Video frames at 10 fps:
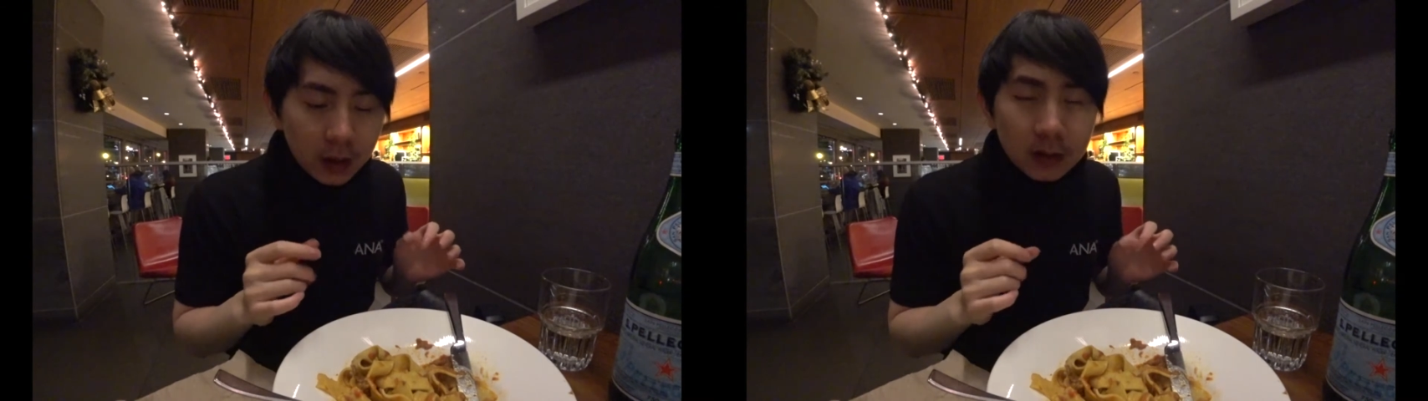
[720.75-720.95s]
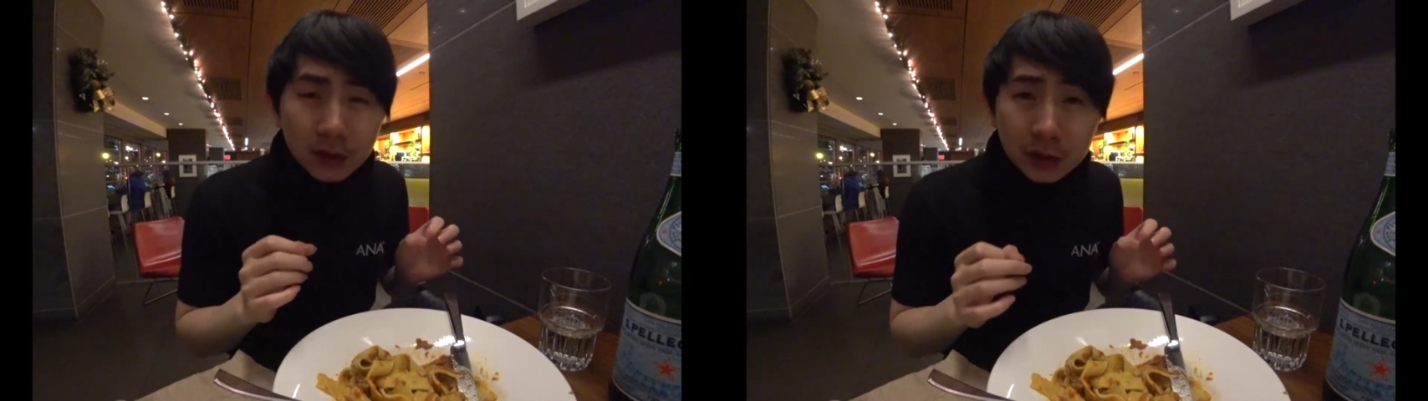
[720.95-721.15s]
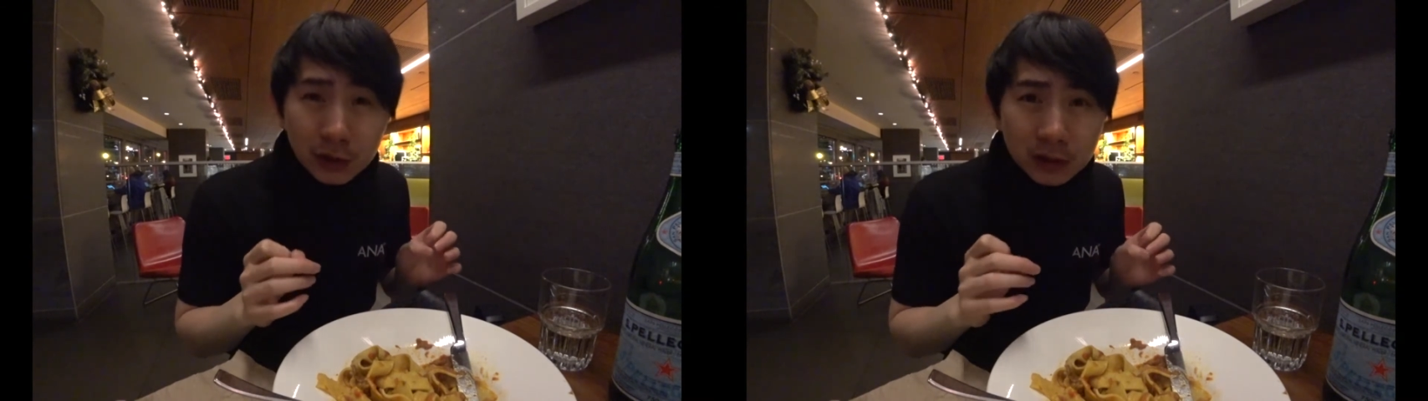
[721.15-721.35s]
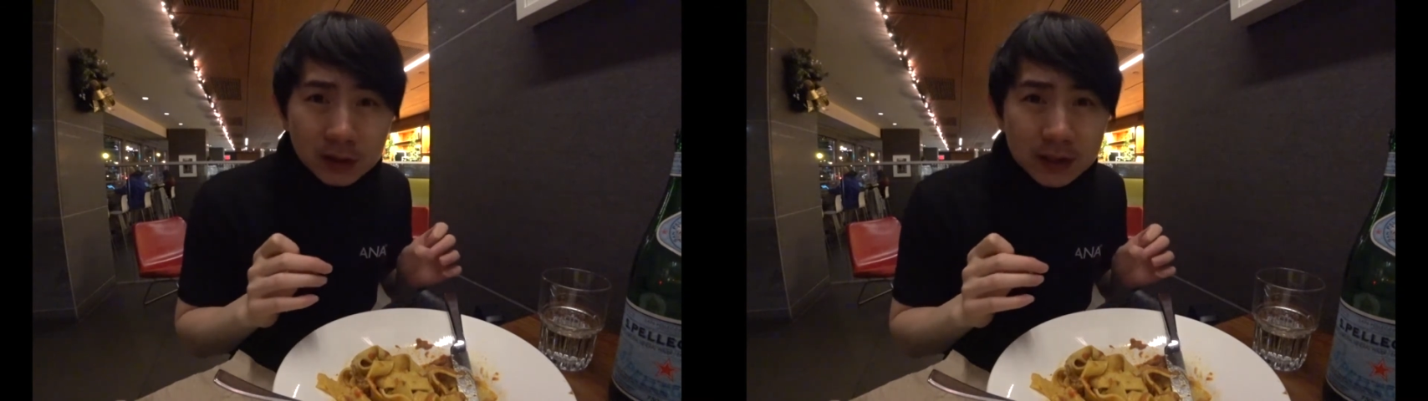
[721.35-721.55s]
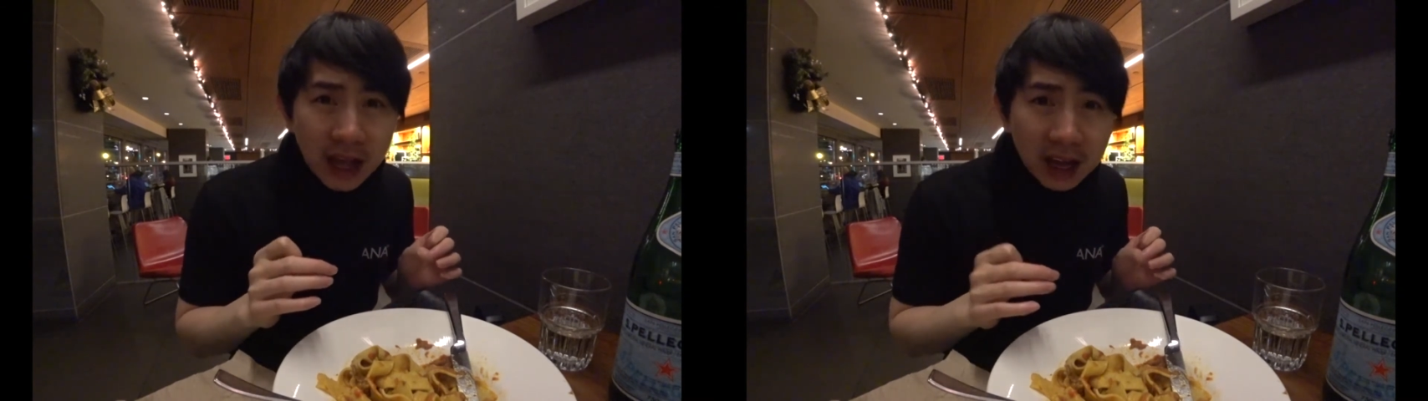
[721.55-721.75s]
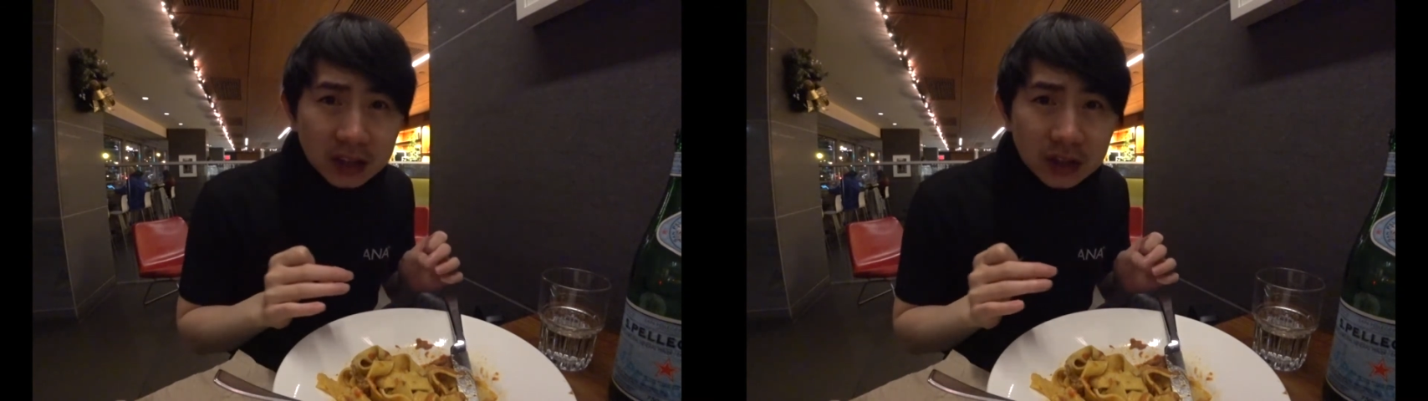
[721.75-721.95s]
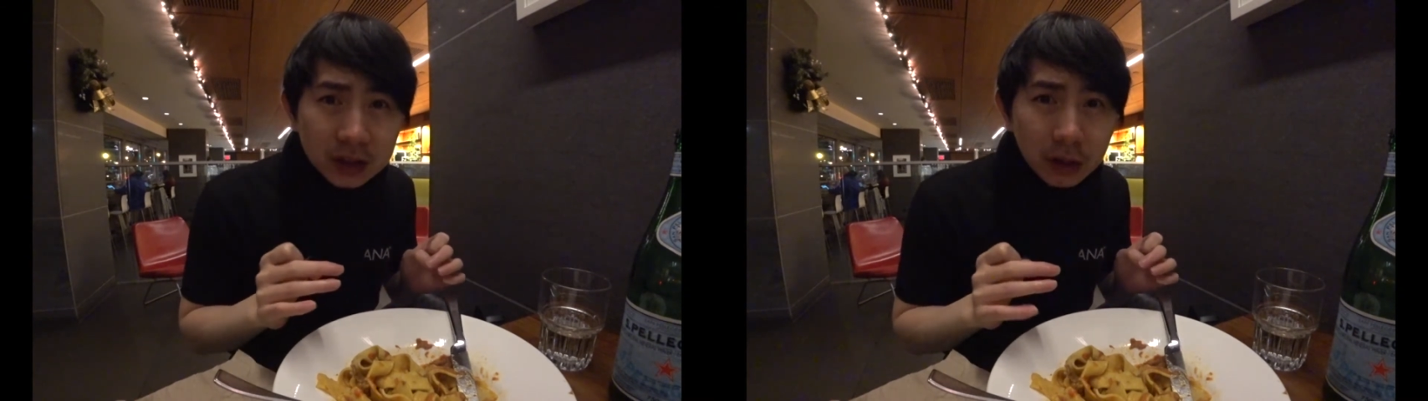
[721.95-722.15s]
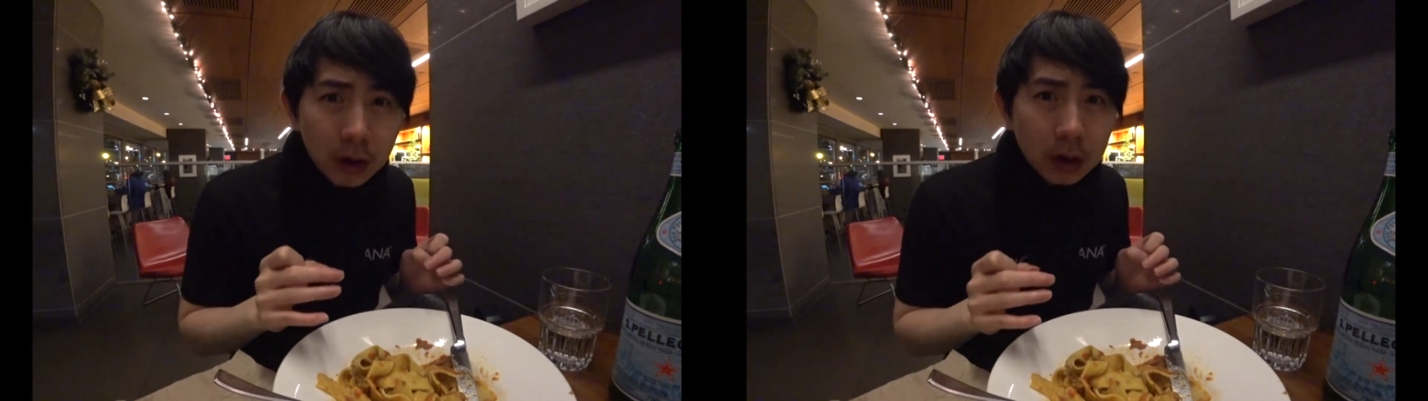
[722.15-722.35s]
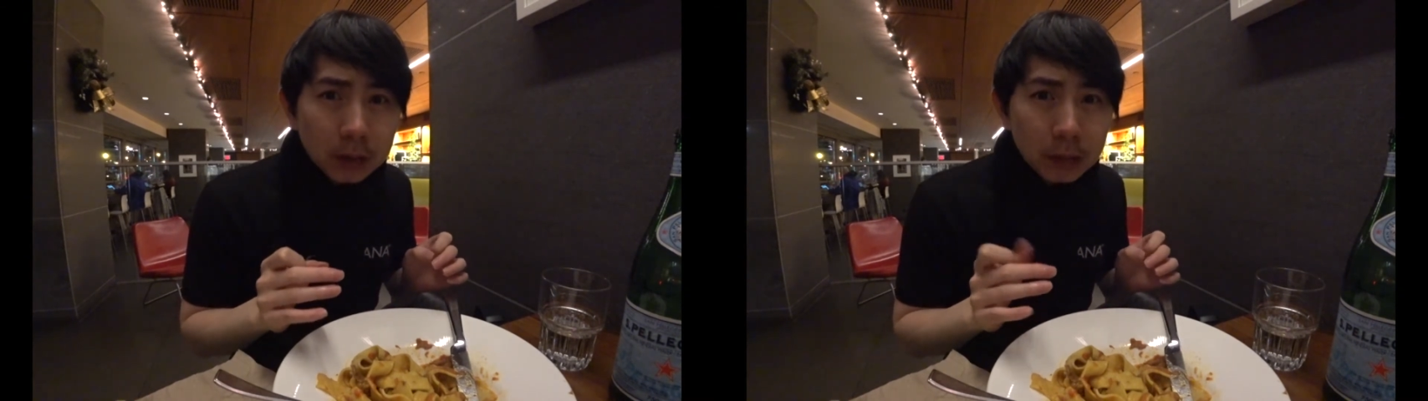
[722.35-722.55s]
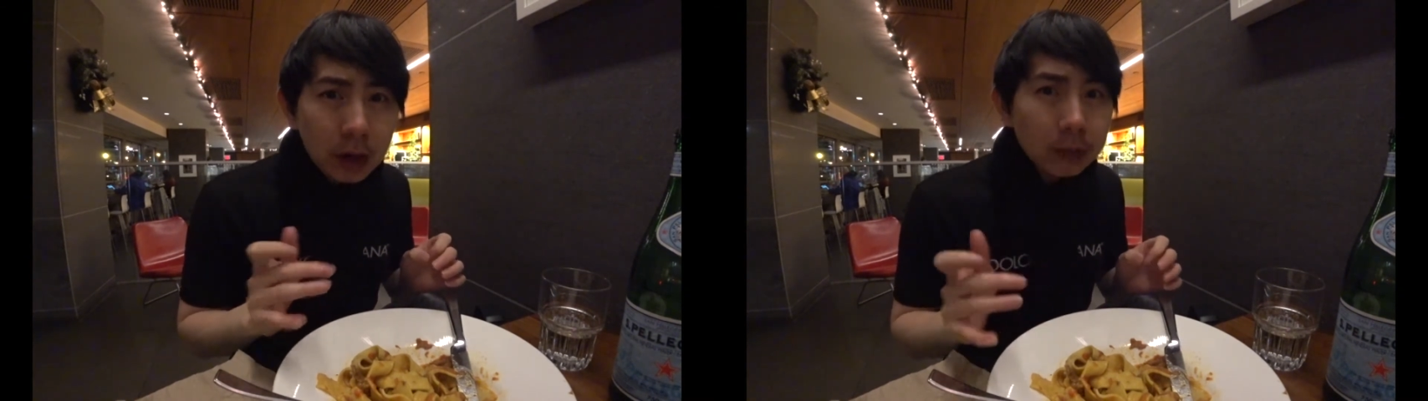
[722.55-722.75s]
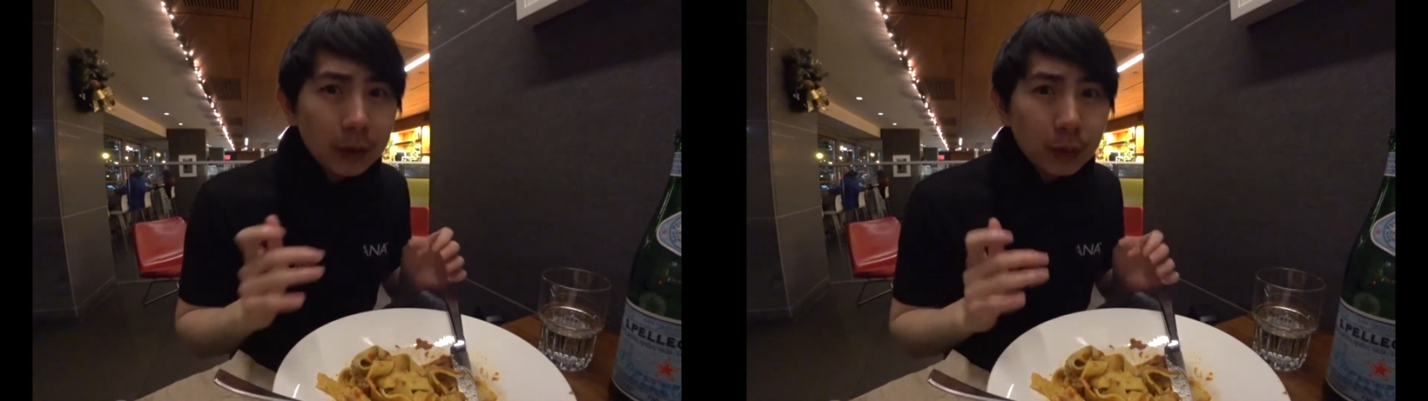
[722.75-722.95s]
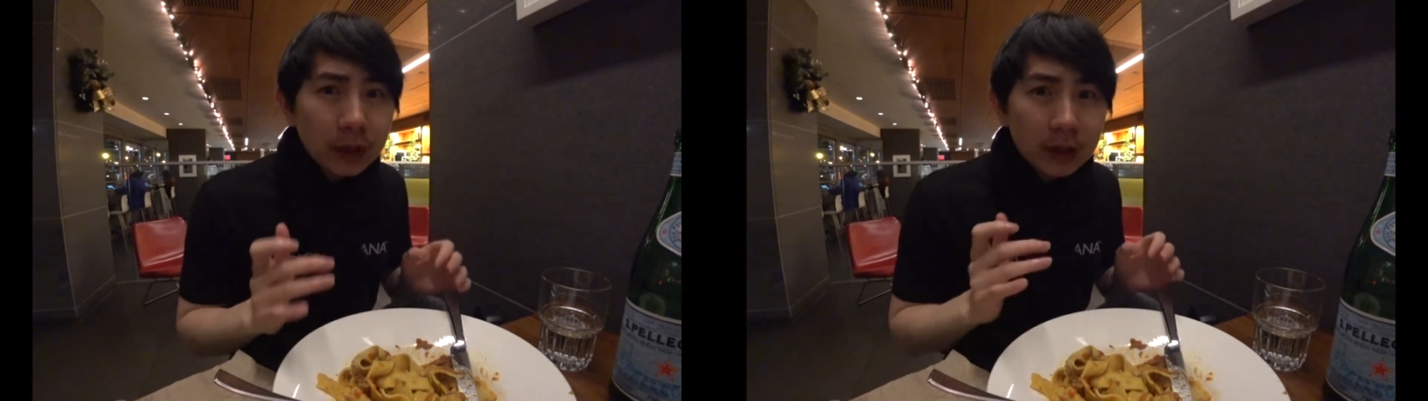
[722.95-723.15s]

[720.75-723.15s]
the noodles actually are probably one